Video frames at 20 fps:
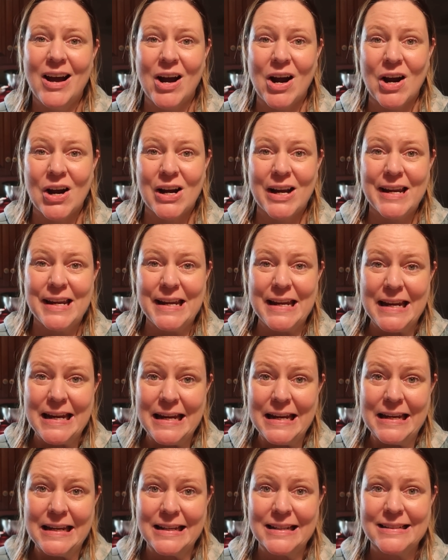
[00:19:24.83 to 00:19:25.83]
our
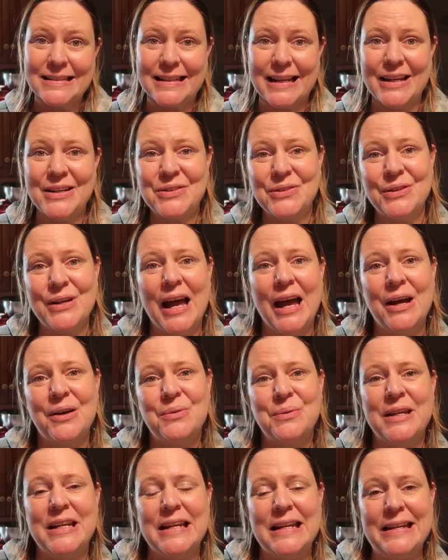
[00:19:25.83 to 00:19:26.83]
eating schedule,
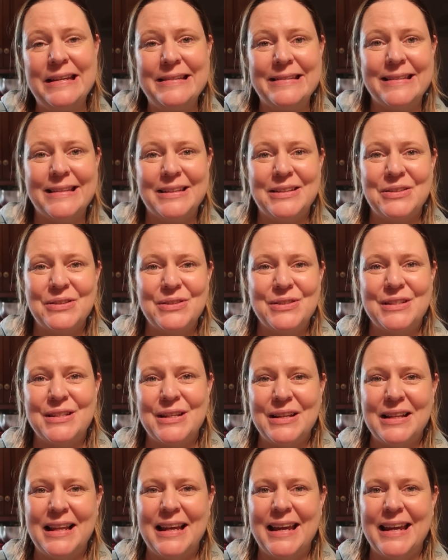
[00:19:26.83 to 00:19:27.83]
how we eat dinner
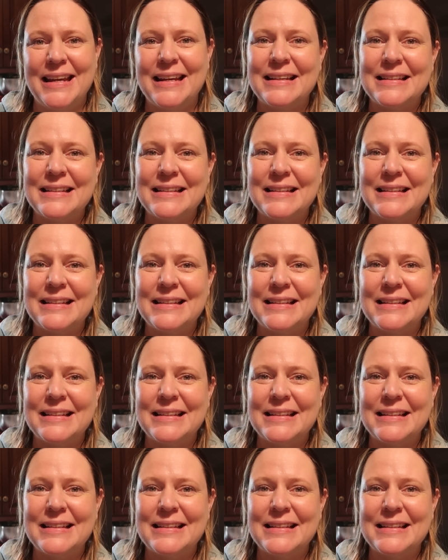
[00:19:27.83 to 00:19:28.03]
so late,